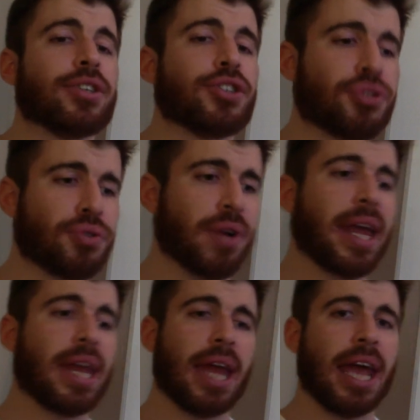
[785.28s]

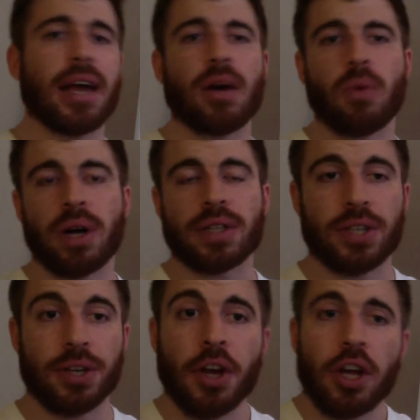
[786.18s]
shredded. Hey, I want
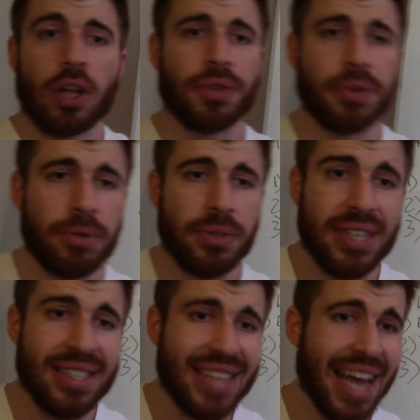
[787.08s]
to
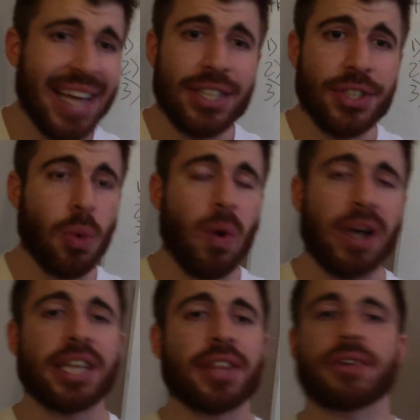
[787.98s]
lose ten,
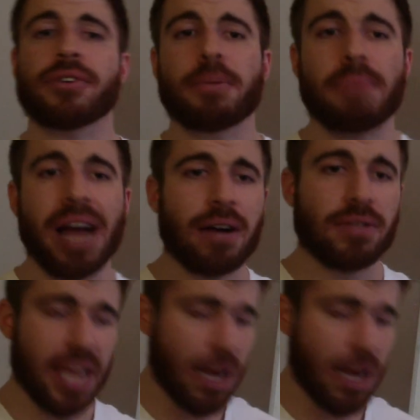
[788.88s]
twenty, thirty pounds.